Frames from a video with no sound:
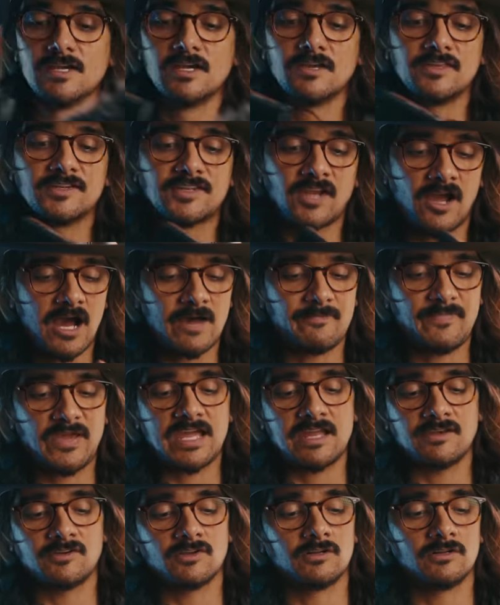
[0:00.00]
The top
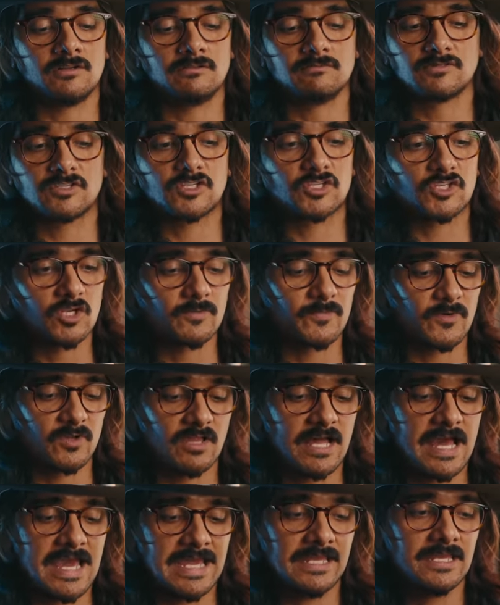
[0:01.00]
handle, super
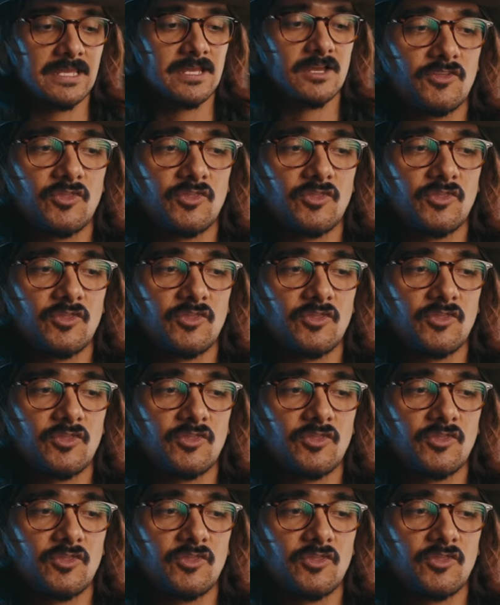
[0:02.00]
light.